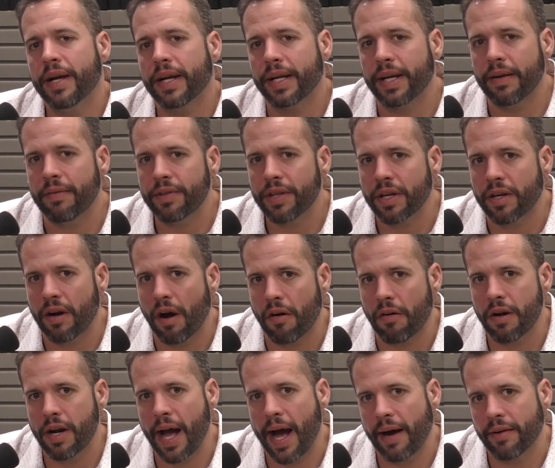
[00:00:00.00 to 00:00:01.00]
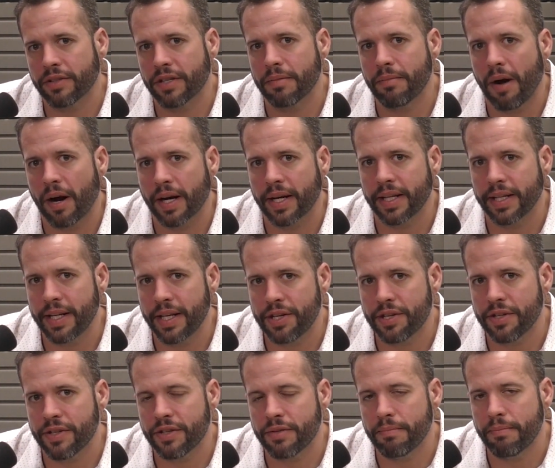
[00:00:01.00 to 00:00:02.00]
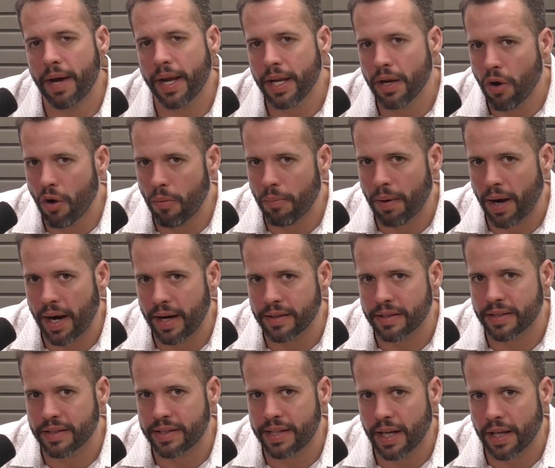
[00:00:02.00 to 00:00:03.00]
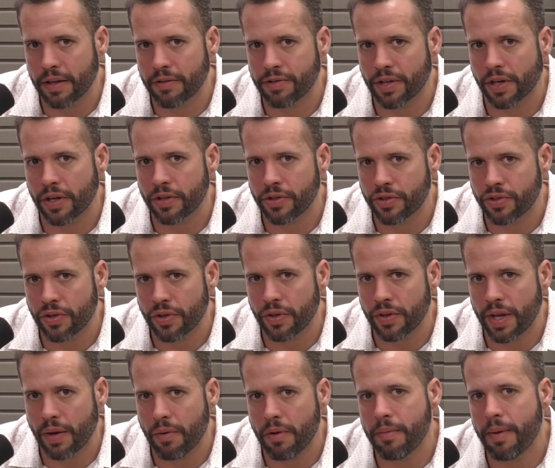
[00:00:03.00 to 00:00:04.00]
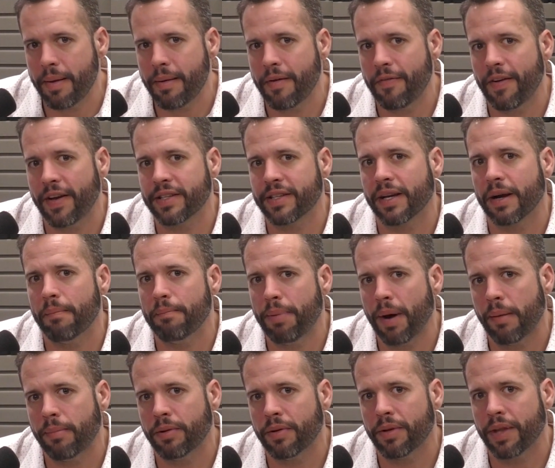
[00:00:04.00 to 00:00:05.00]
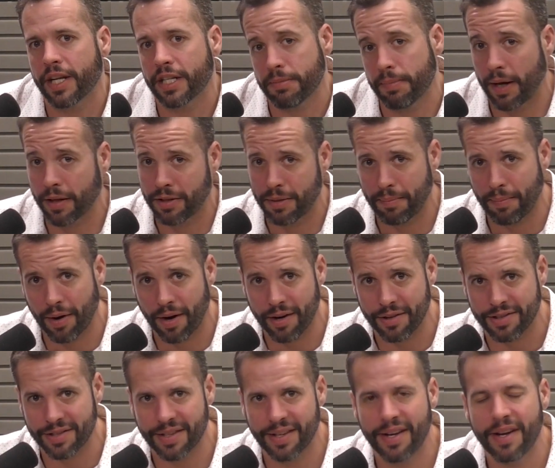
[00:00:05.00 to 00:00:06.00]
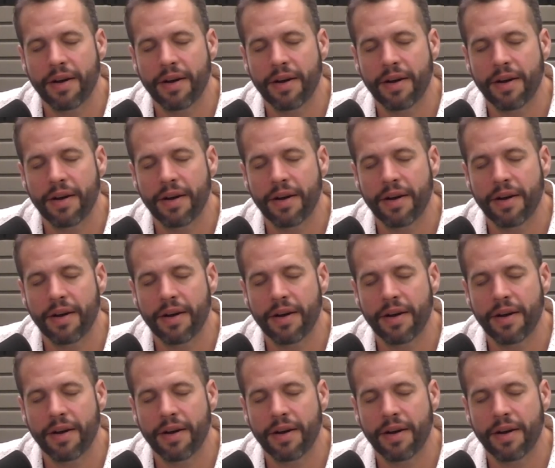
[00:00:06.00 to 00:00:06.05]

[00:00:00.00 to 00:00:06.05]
Given the current housing market conditions, many home buyers and sellers are concerned that we may be facing a bubble that's about to burst.